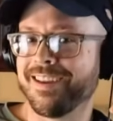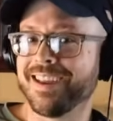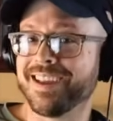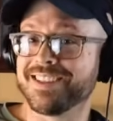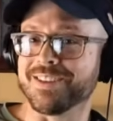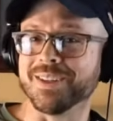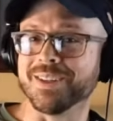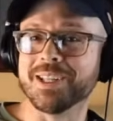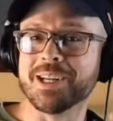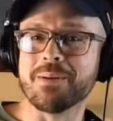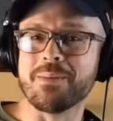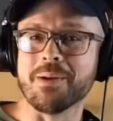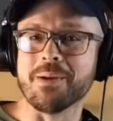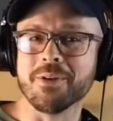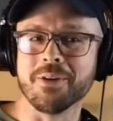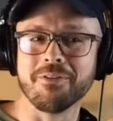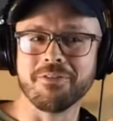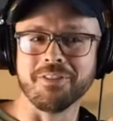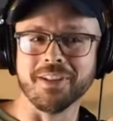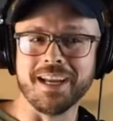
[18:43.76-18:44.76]
So a little bit
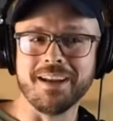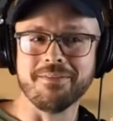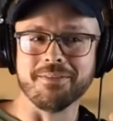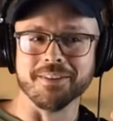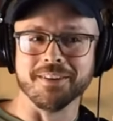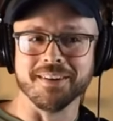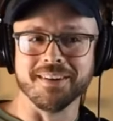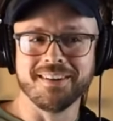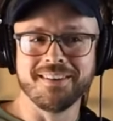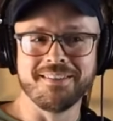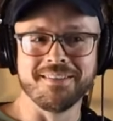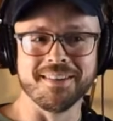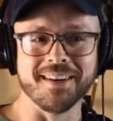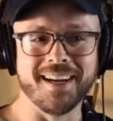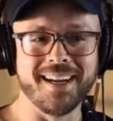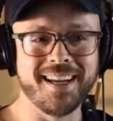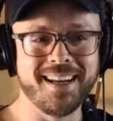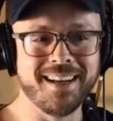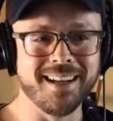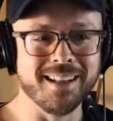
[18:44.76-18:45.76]
more flavor,
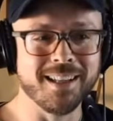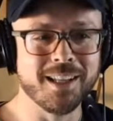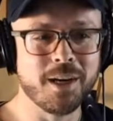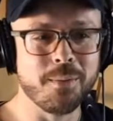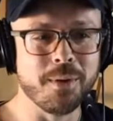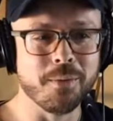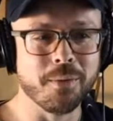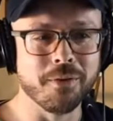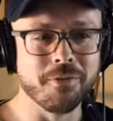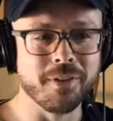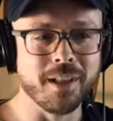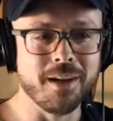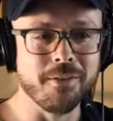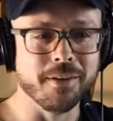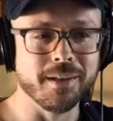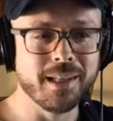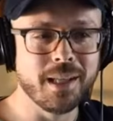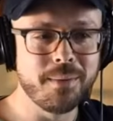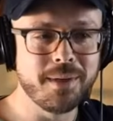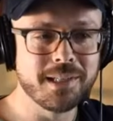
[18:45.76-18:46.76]
right? A little bit more flavor.
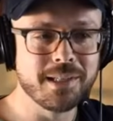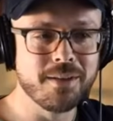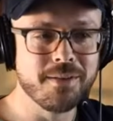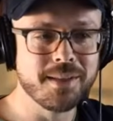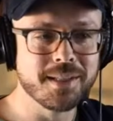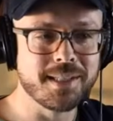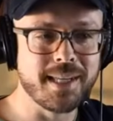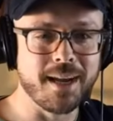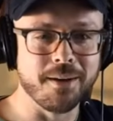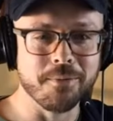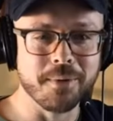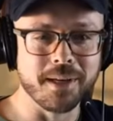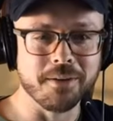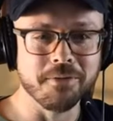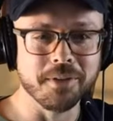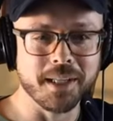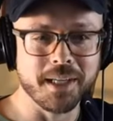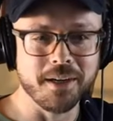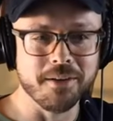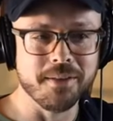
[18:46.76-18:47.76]
And let me slow this down. We can
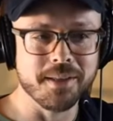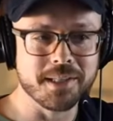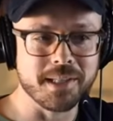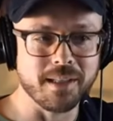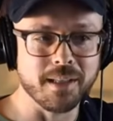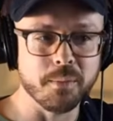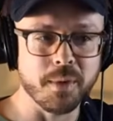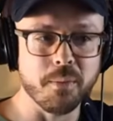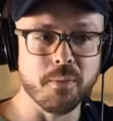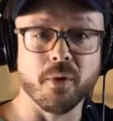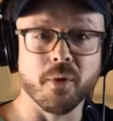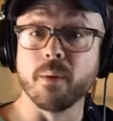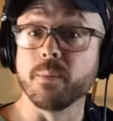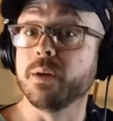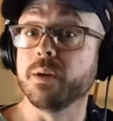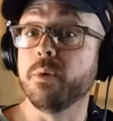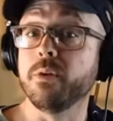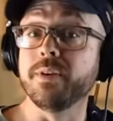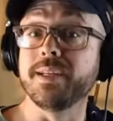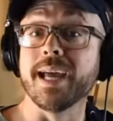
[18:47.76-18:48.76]
really hear this a little bit more. I'm
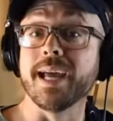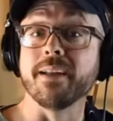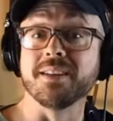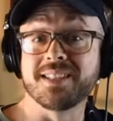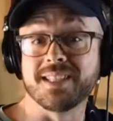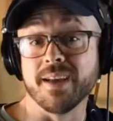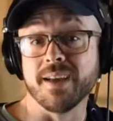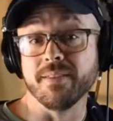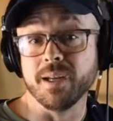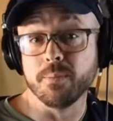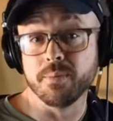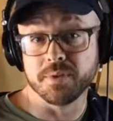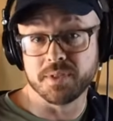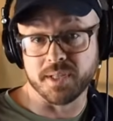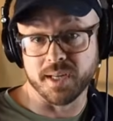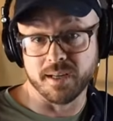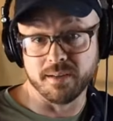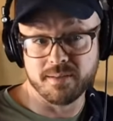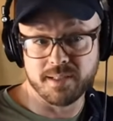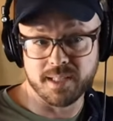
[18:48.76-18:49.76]
going to move it down to
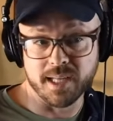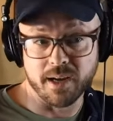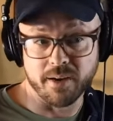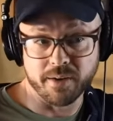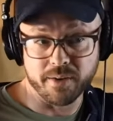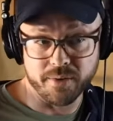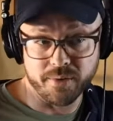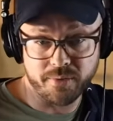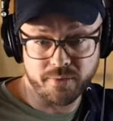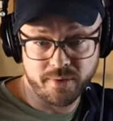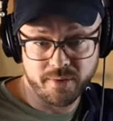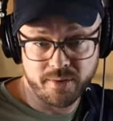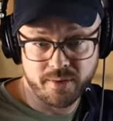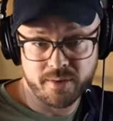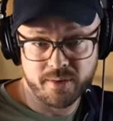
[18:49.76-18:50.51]
70%. See how it goes.